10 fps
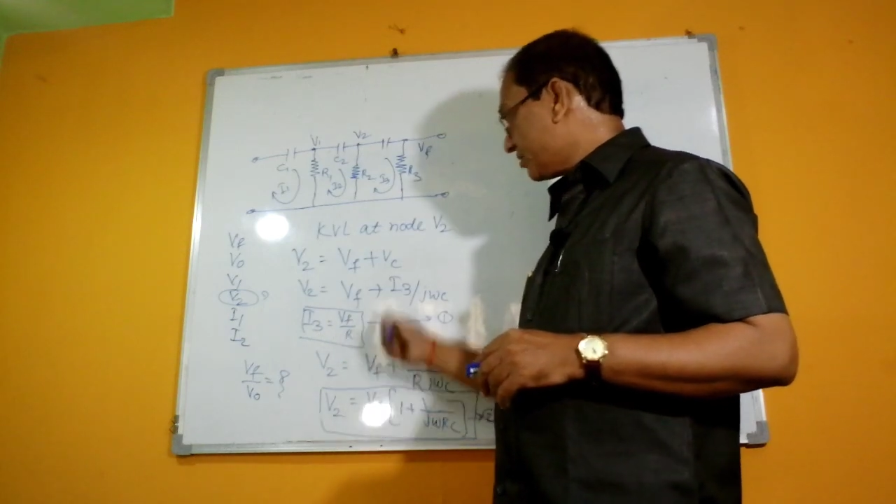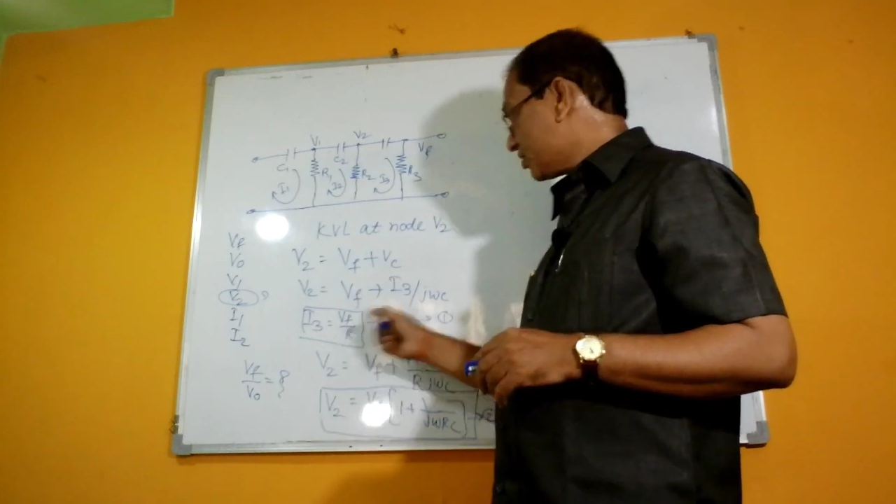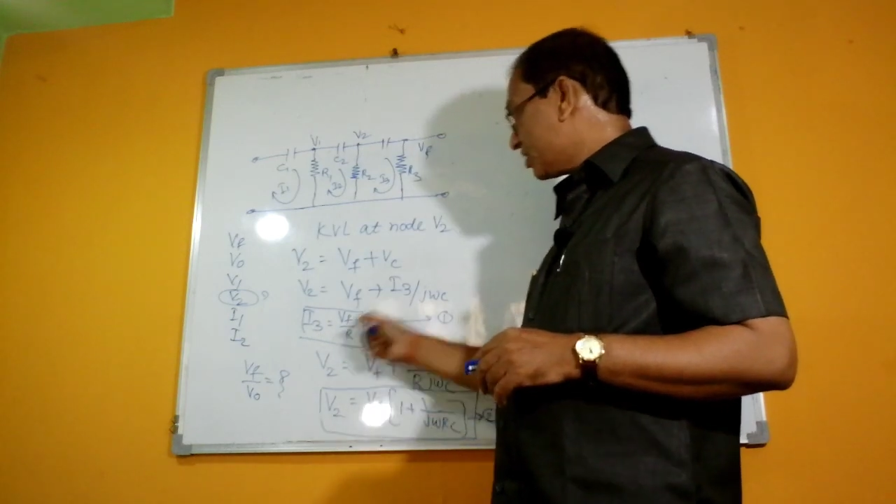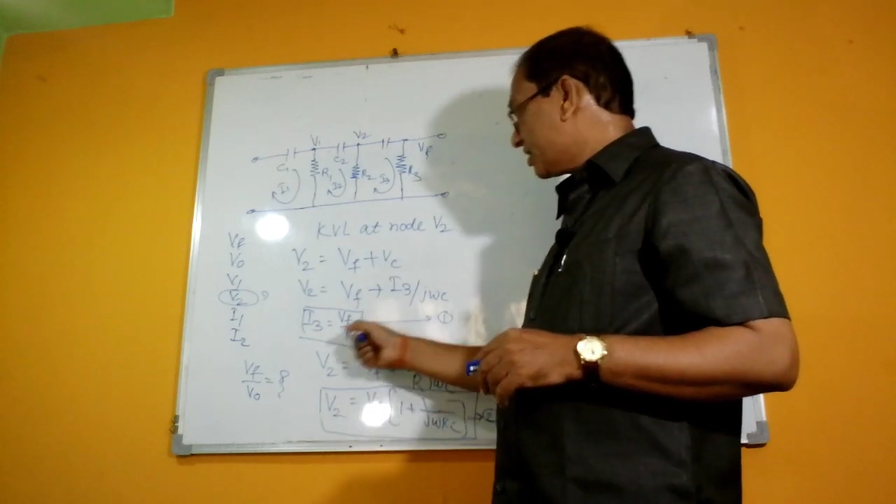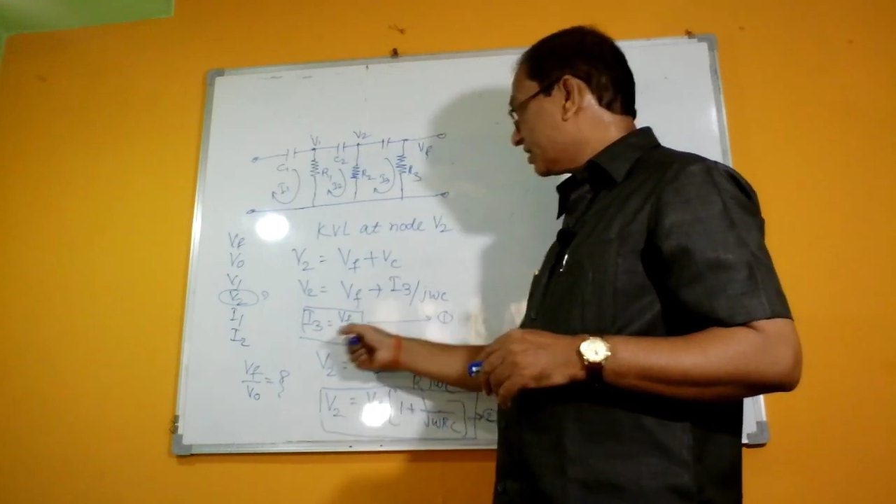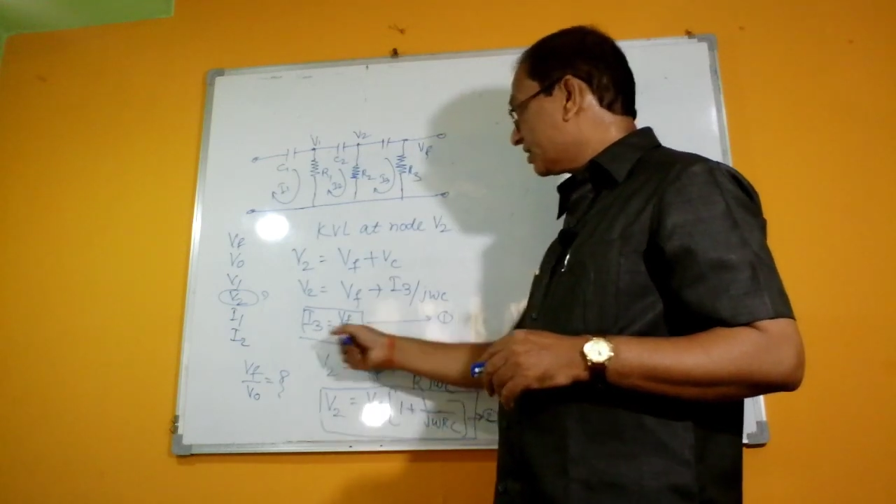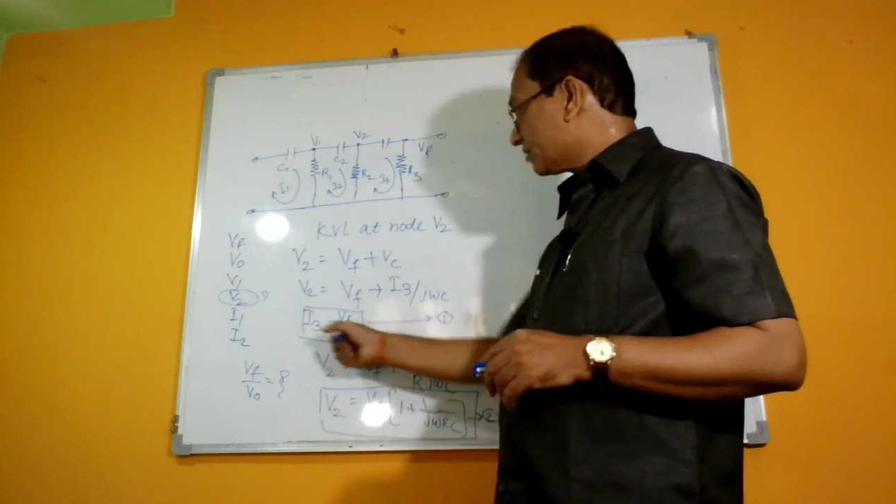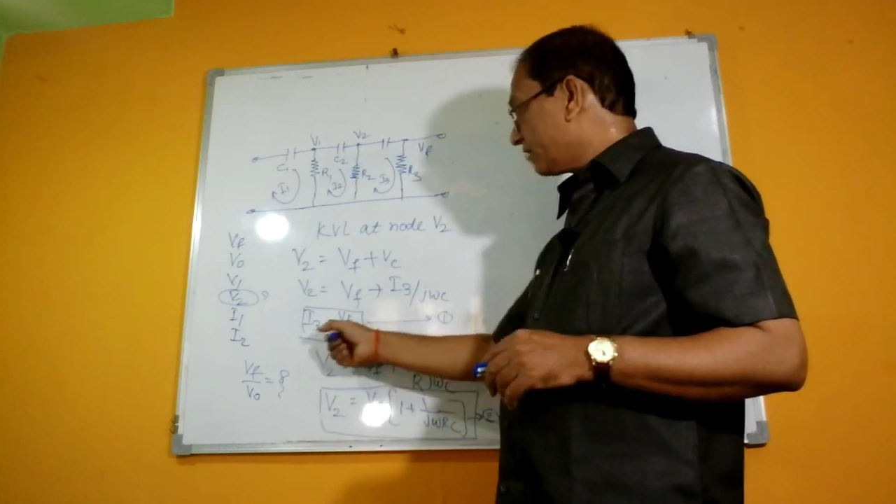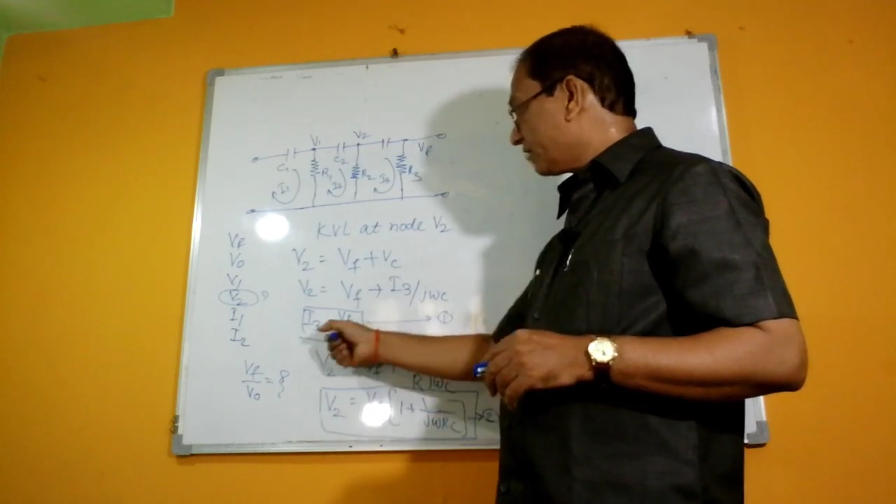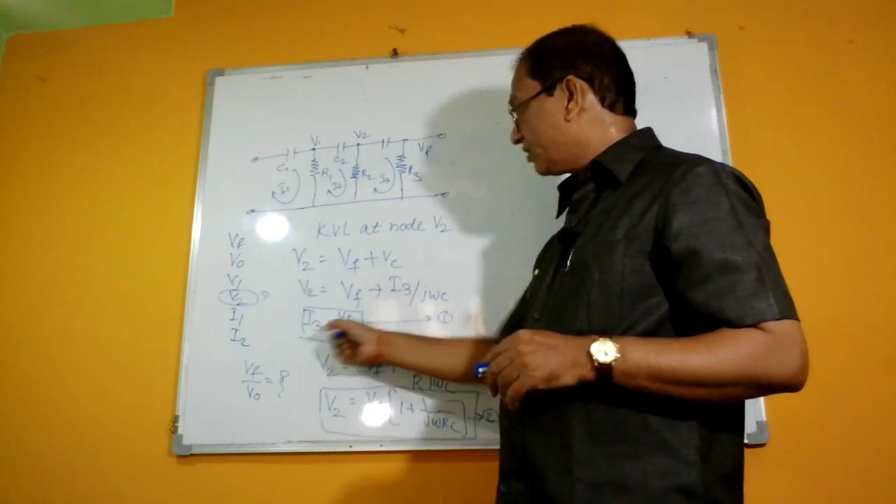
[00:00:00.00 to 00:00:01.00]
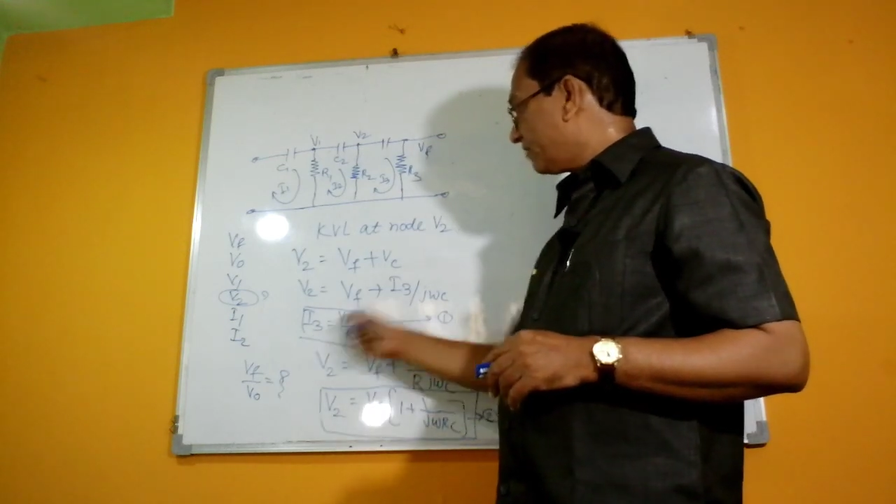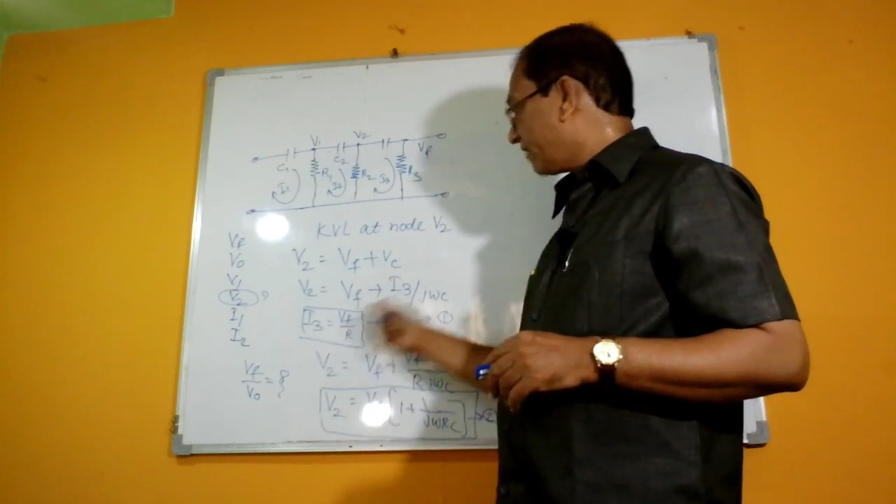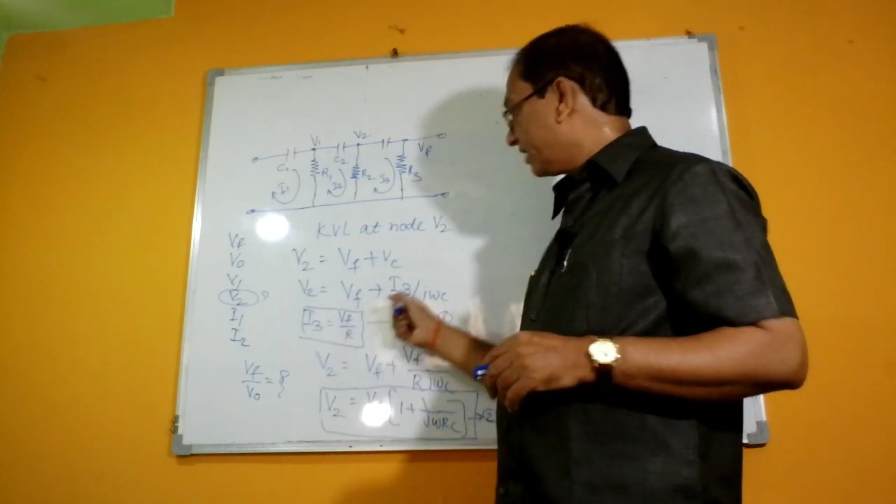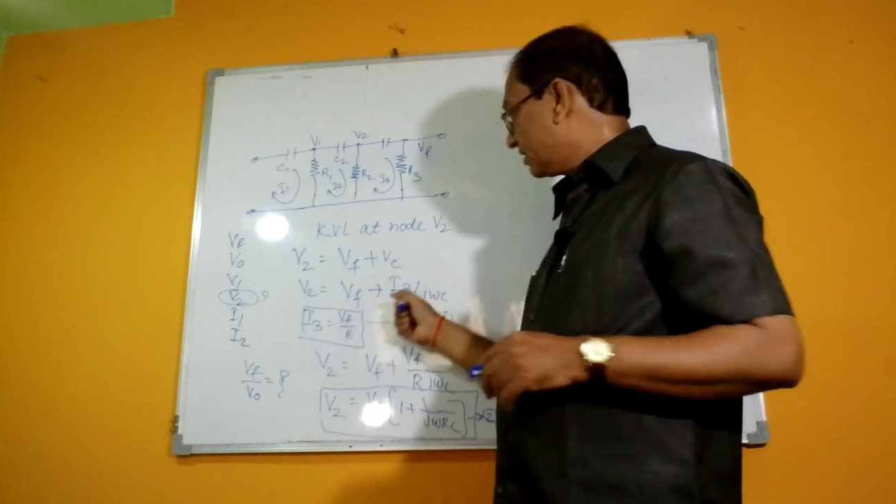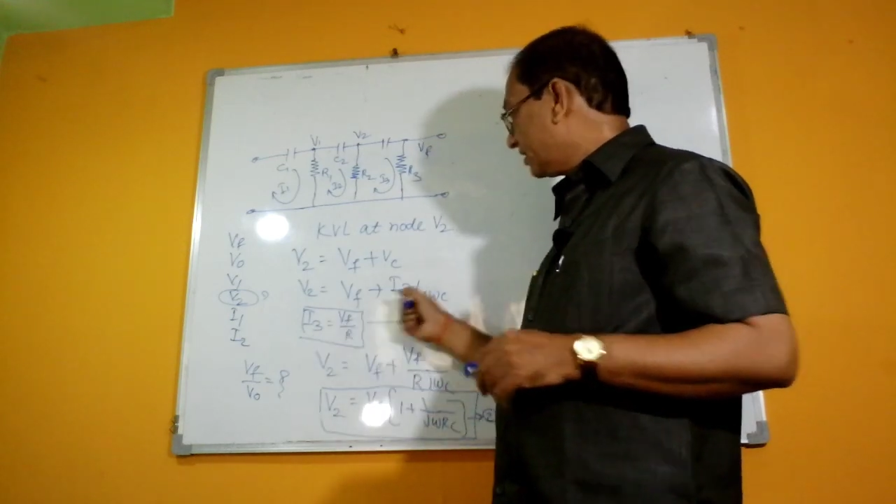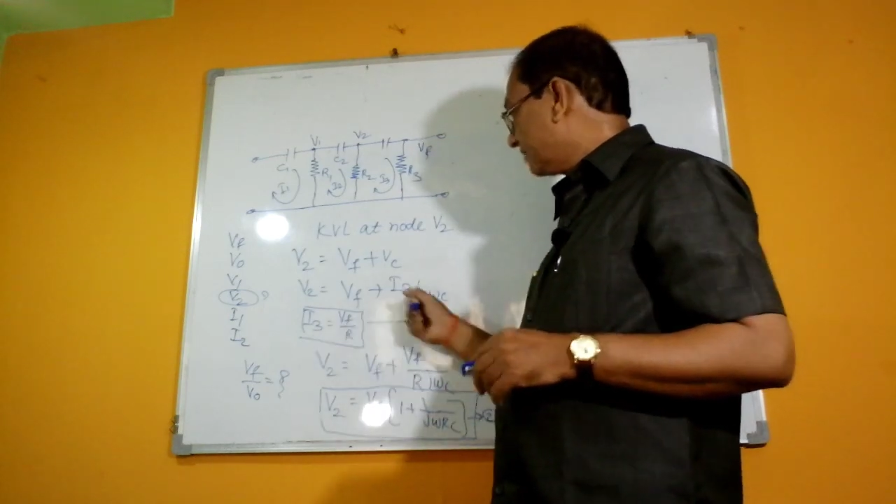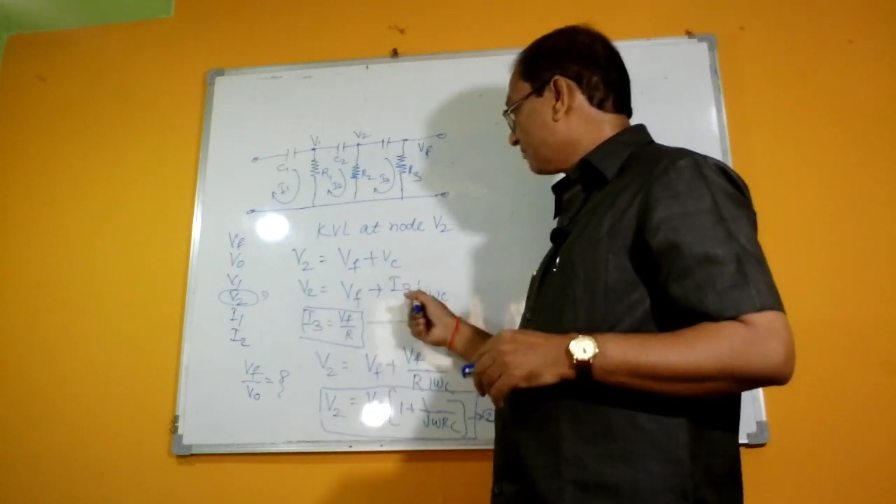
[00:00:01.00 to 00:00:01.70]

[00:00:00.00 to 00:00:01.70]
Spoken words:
Substituting this value of I3